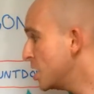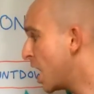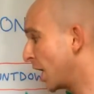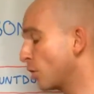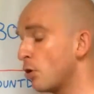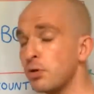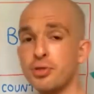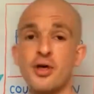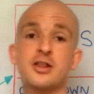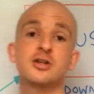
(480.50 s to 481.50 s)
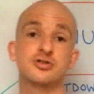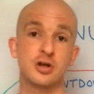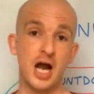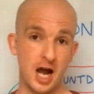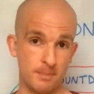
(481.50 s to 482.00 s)
And another thing that's going
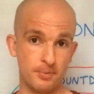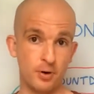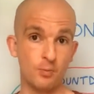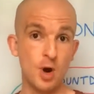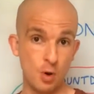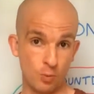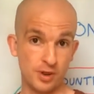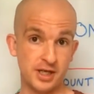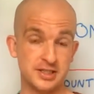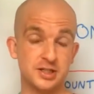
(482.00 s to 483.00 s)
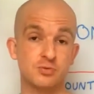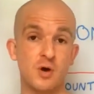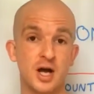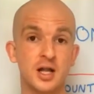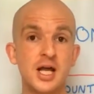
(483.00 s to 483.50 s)
to happen with this as
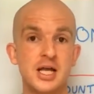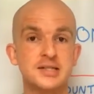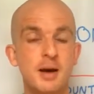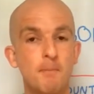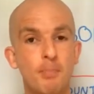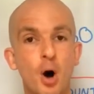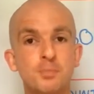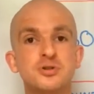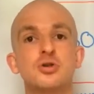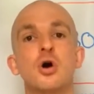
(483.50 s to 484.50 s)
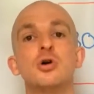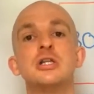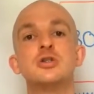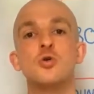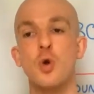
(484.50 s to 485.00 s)
well is that Bob's going
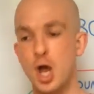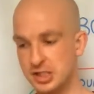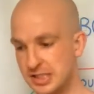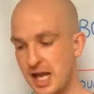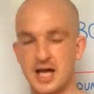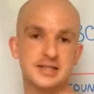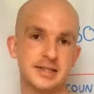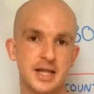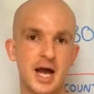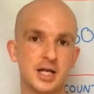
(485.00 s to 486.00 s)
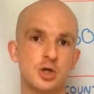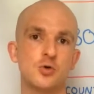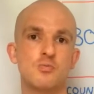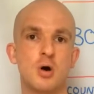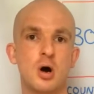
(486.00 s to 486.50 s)
to start to like you
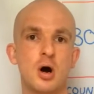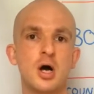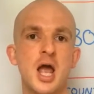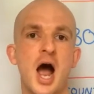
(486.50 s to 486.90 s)
more,